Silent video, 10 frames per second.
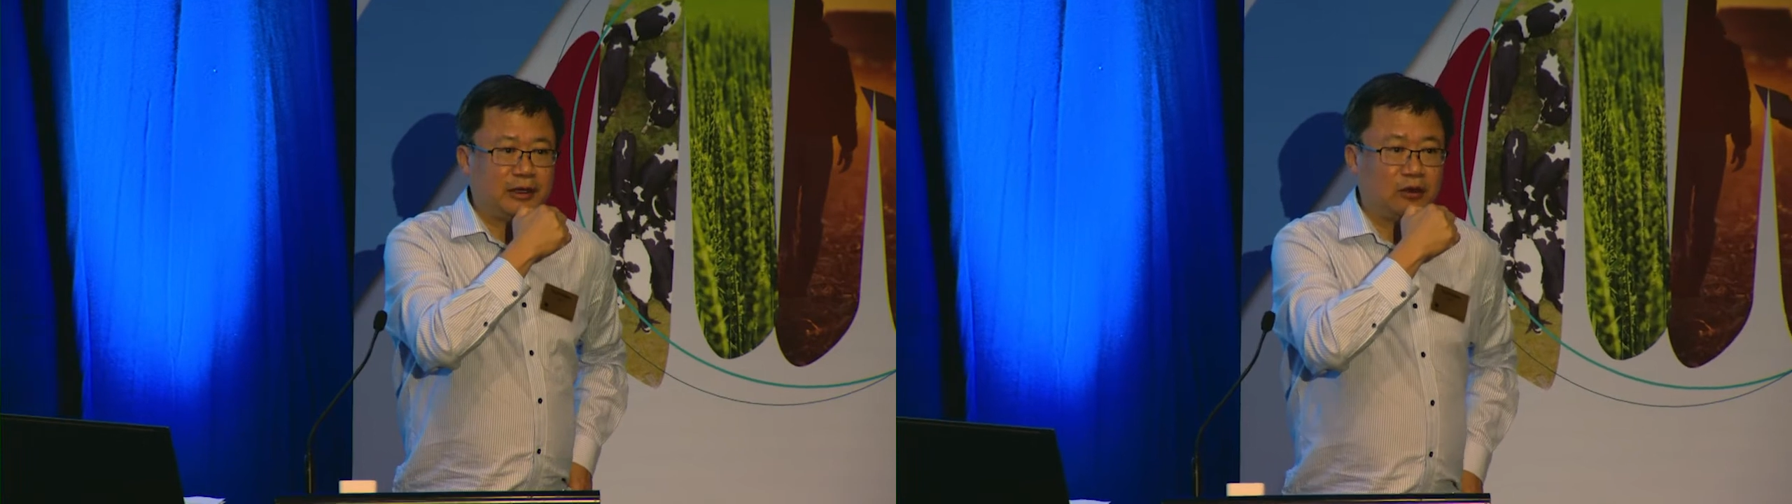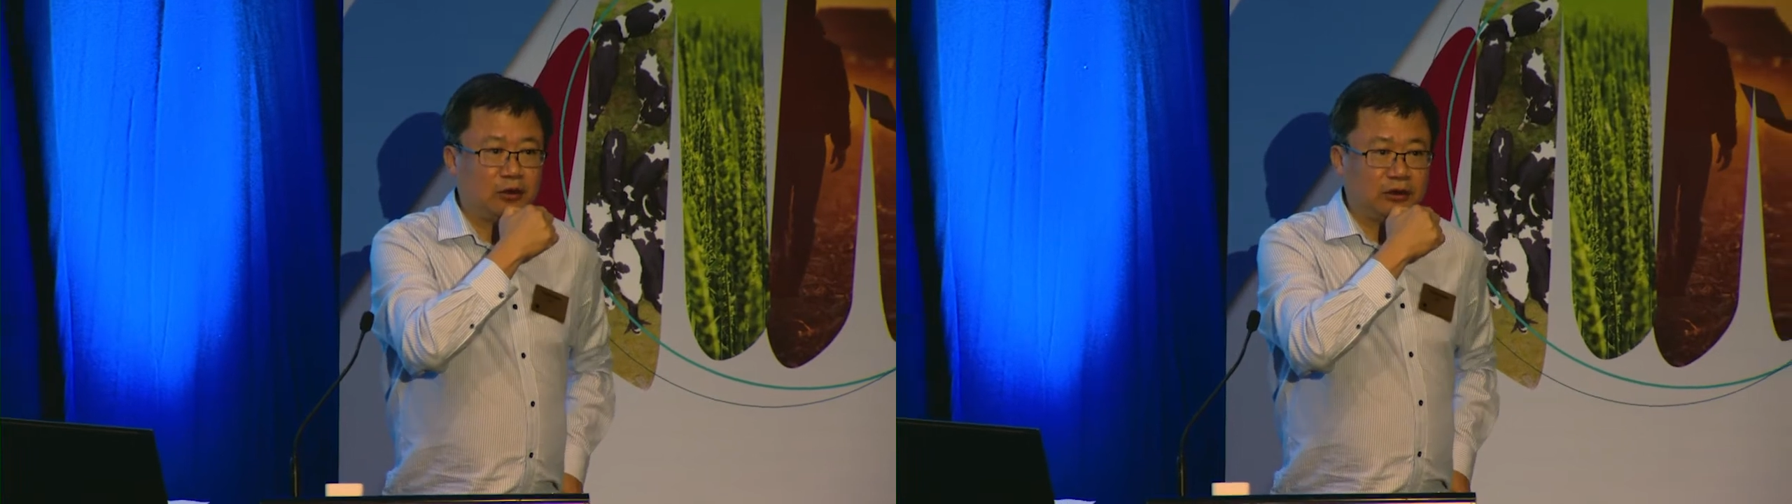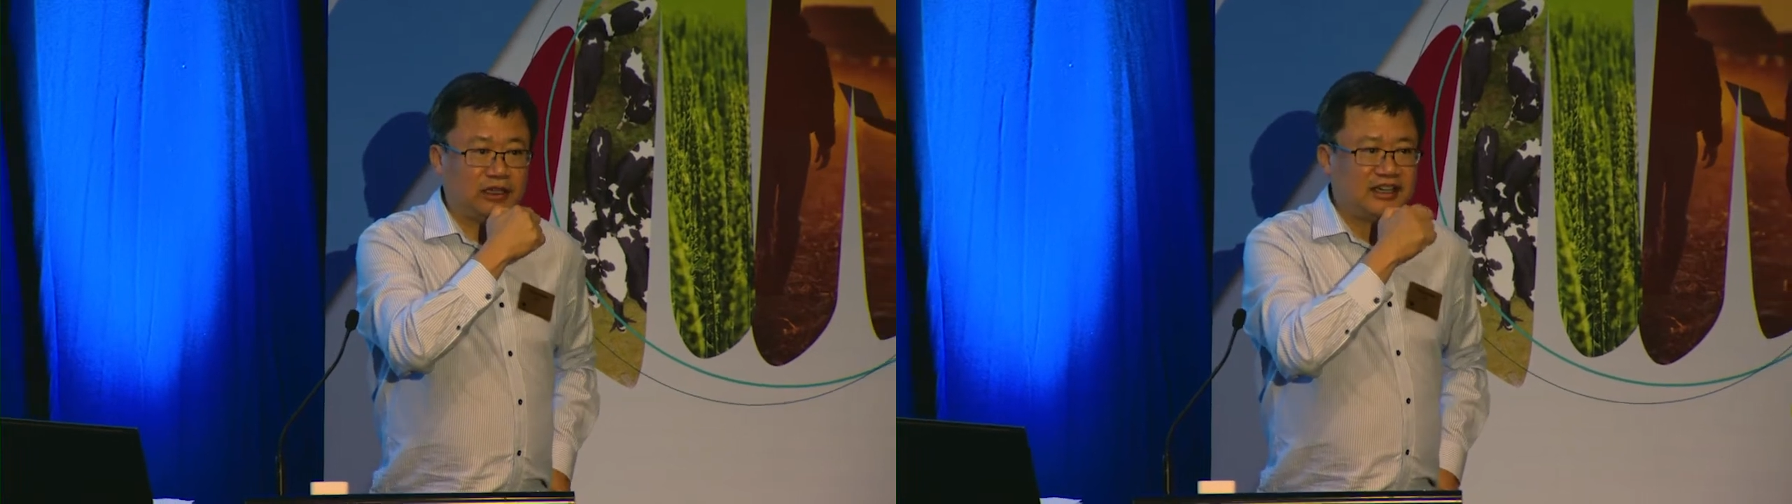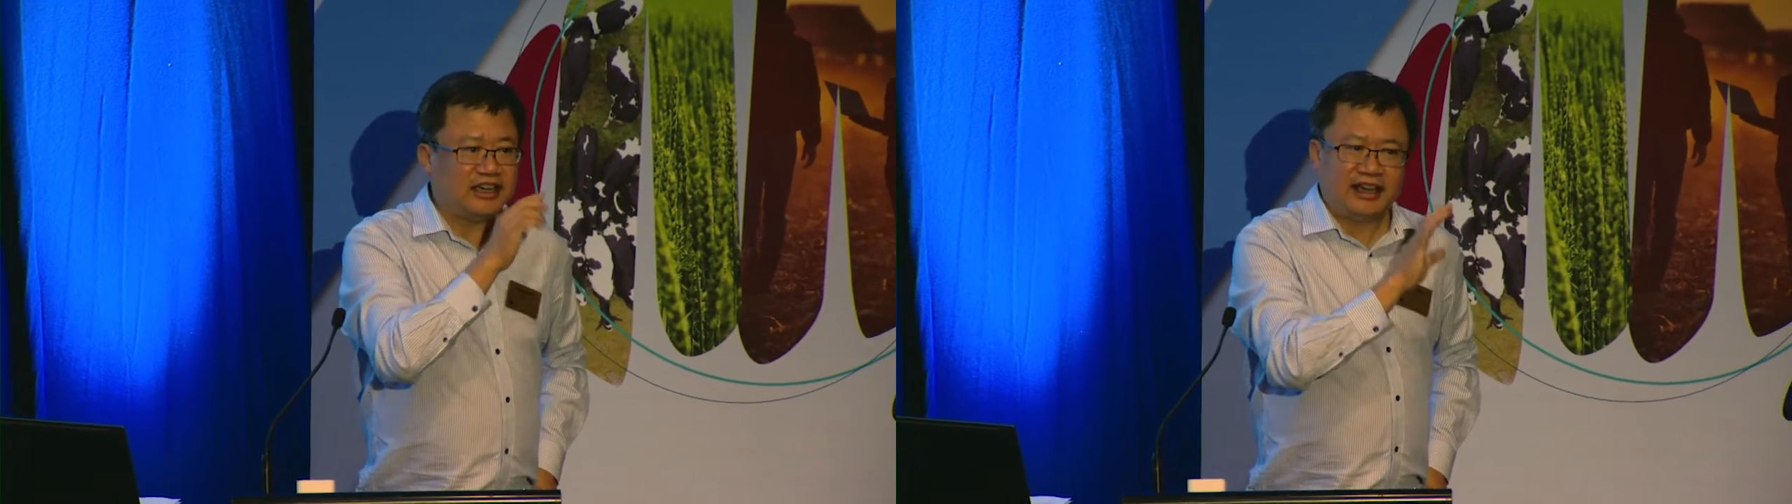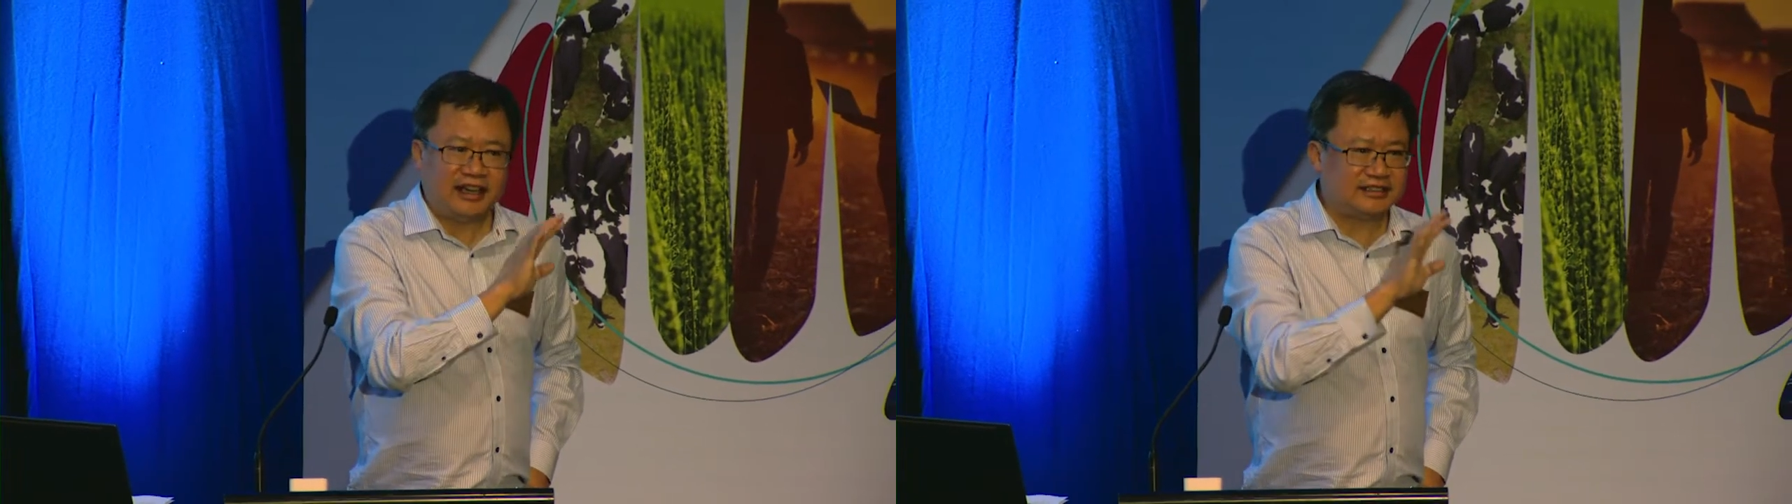Holder
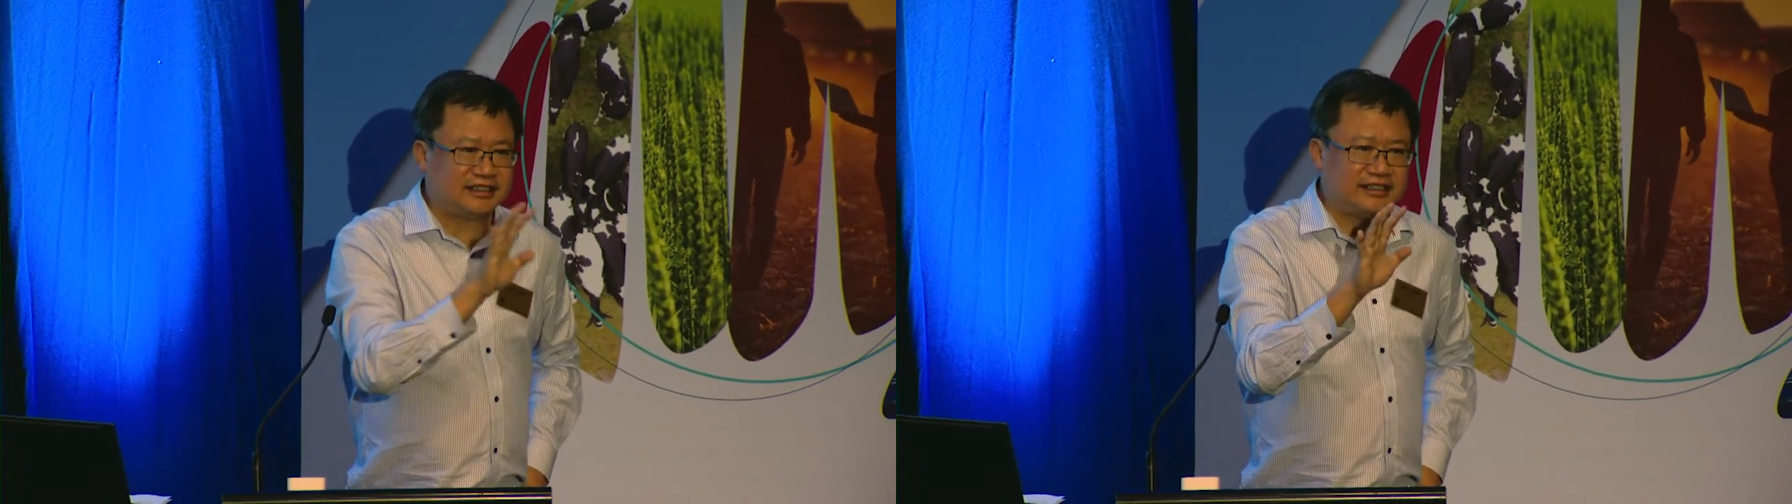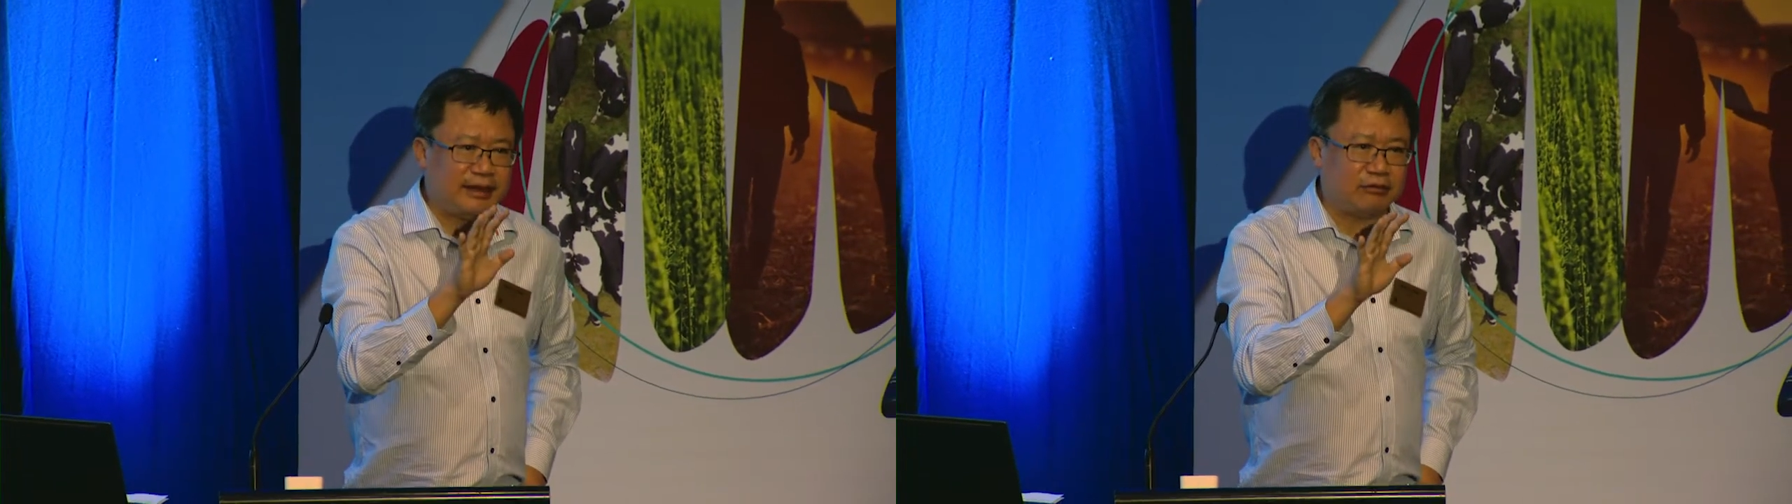has the same